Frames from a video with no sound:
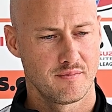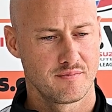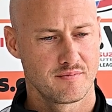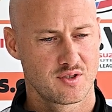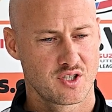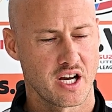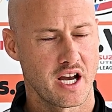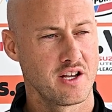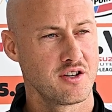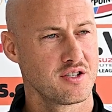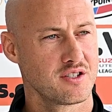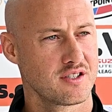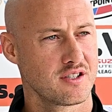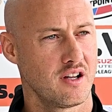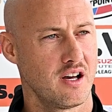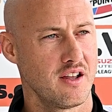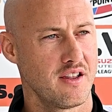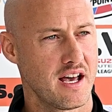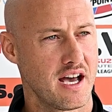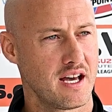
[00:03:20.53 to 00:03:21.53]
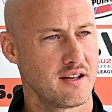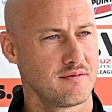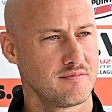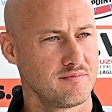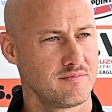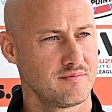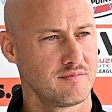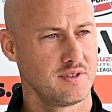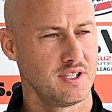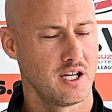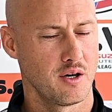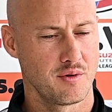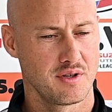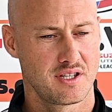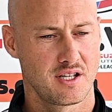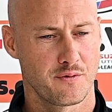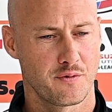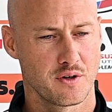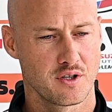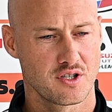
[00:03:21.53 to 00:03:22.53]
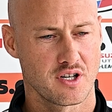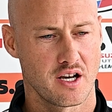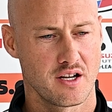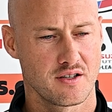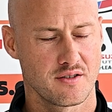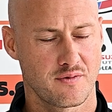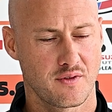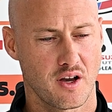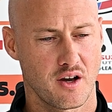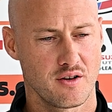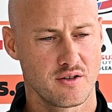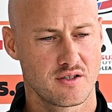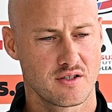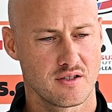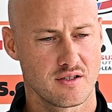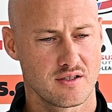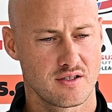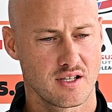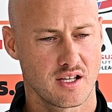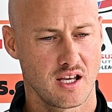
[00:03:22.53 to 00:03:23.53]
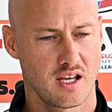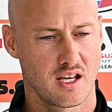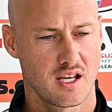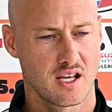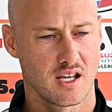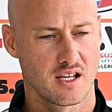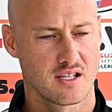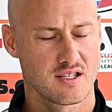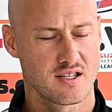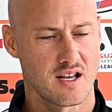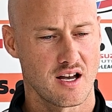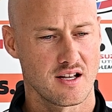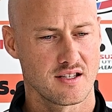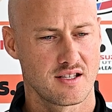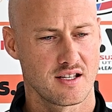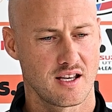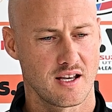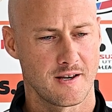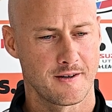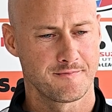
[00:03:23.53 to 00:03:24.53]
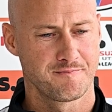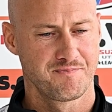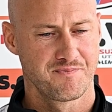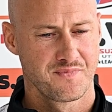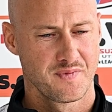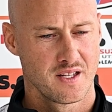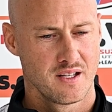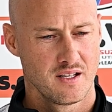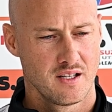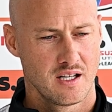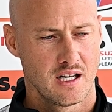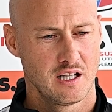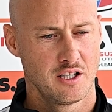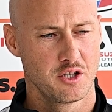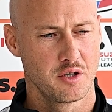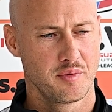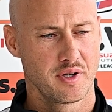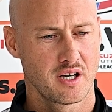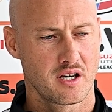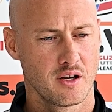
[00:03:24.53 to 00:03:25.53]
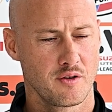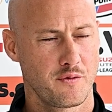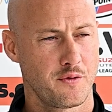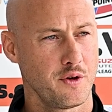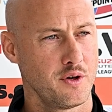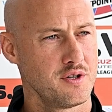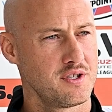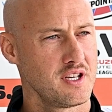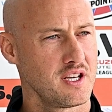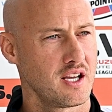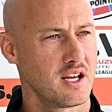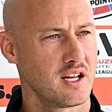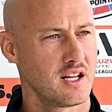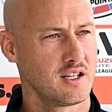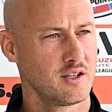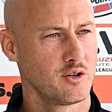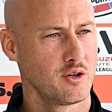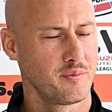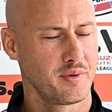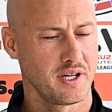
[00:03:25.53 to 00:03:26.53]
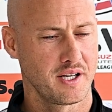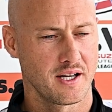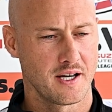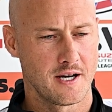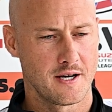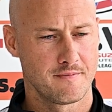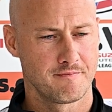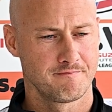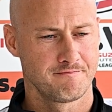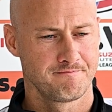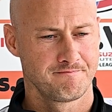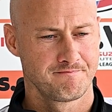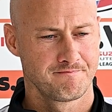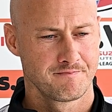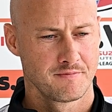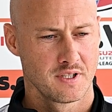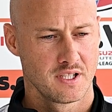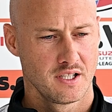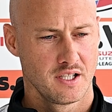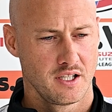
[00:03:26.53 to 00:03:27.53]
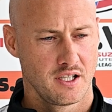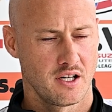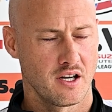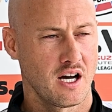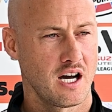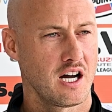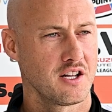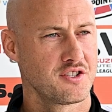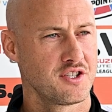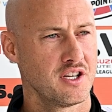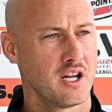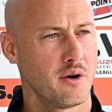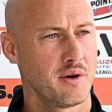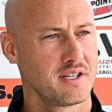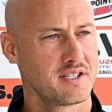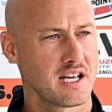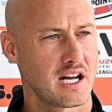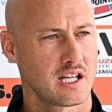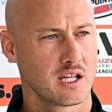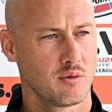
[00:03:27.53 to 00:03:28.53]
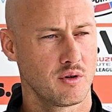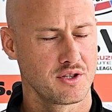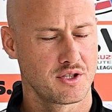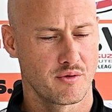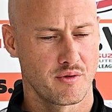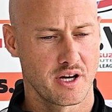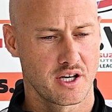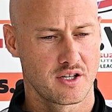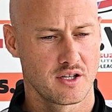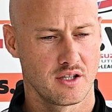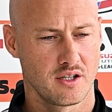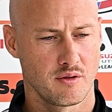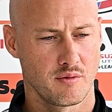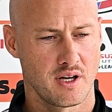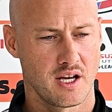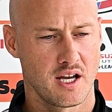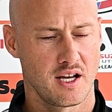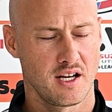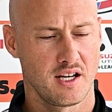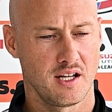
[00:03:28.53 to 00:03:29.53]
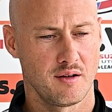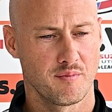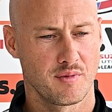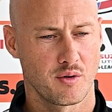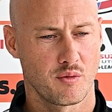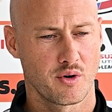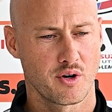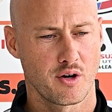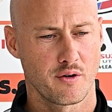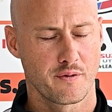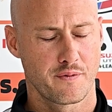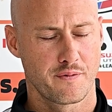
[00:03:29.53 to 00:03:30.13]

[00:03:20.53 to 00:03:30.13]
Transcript: changes like that, with different change of coaches, it can start to get a little bit confusing and a little bit, hard to know exactly what direction that we're headed in. But what